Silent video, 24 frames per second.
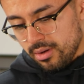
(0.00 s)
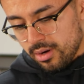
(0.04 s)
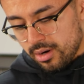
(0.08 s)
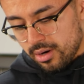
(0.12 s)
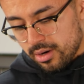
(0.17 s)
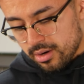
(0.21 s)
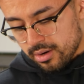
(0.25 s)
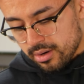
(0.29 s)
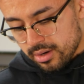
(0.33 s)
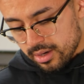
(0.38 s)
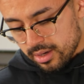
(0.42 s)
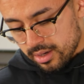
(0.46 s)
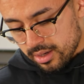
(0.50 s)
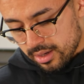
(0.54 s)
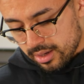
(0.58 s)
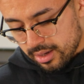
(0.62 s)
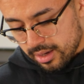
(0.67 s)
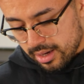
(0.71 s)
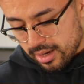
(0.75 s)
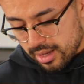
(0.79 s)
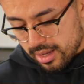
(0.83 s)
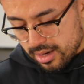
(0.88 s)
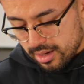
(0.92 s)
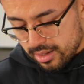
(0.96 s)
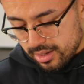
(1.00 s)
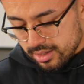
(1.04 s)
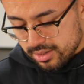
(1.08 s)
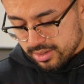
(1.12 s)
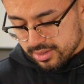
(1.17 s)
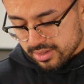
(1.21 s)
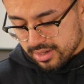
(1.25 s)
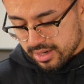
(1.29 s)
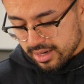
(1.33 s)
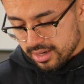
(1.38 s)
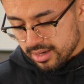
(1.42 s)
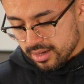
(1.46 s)
All right, and
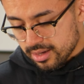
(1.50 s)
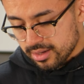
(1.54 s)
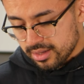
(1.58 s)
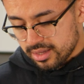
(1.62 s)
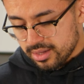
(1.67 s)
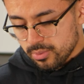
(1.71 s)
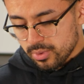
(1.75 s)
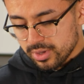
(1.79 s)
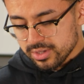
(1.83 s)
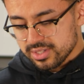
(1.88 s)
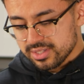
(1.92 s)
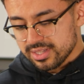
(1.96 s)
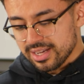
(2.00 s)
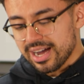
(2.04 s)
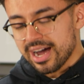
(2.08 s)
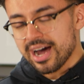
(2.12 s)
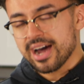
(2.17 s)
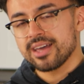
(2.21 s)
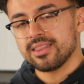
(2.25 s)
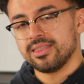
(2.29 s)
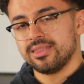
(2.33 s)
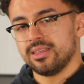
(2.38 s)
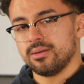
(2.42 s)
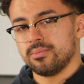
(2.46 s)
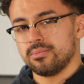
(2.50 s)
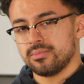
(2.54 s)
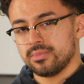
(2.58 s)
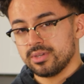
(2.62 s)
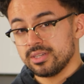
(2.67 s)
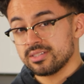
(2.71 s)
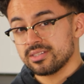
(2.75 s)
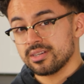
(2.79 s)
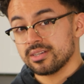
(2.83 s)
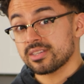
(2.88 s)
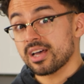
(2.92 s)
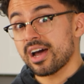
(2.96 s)
he wants to hide them.
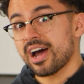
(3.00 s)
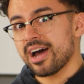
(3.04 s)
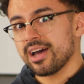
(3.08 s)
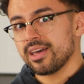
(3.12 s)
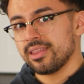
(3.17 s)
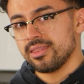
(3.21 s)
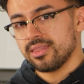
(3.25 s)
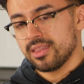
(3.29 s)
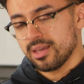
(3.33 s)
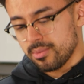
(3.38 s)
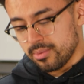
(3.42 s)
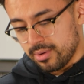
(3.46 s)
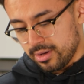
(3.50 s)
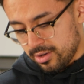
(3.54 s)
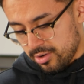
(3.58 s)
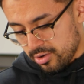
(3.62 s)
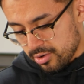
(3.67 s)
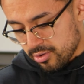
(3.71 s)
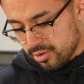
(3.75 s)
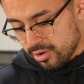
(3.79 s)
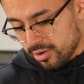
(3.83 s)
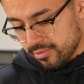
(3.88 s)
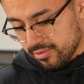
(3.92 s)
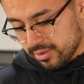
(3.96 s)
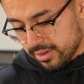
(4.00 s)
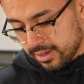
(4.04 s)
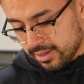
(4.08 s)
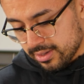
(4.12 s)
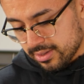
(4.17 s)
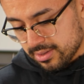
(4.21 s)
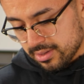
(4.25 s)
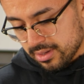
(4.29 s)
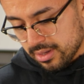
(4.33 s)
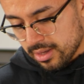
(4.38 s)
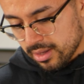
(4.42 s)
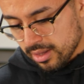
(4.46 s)
He says hide them in your
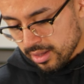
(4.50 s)
cornflakes.